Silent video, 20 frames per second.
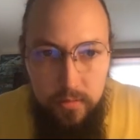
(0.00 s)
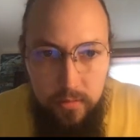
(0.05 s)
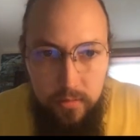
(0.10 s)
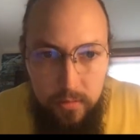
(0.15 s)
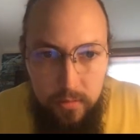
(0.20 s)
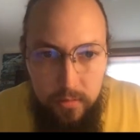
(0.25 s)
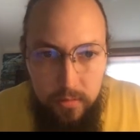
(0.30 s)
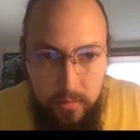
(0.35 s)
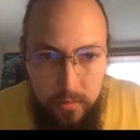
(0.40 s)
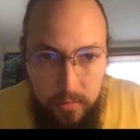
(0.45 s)

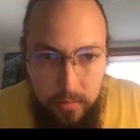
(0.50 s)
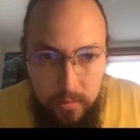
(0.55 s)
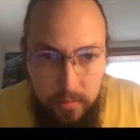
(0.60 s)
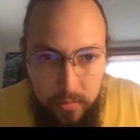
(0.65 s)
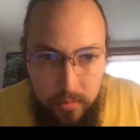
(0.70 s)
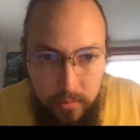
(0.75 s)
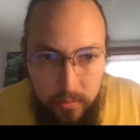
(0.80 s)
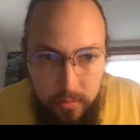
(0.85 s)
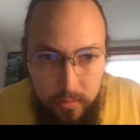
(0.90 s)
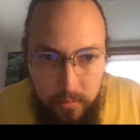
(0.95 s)

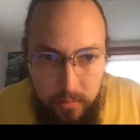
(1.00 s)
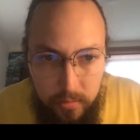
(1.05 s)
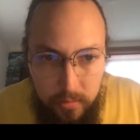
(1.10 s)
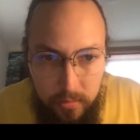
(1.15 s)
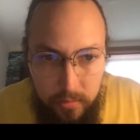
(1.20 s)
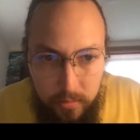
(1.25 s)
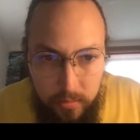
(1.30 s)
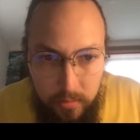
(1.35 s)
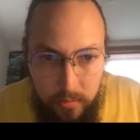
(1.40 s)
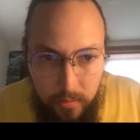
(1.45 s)

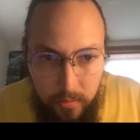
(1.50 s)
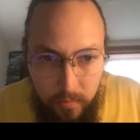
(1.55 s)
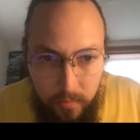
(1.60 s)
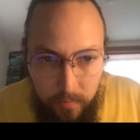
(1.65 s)
(no one is talking)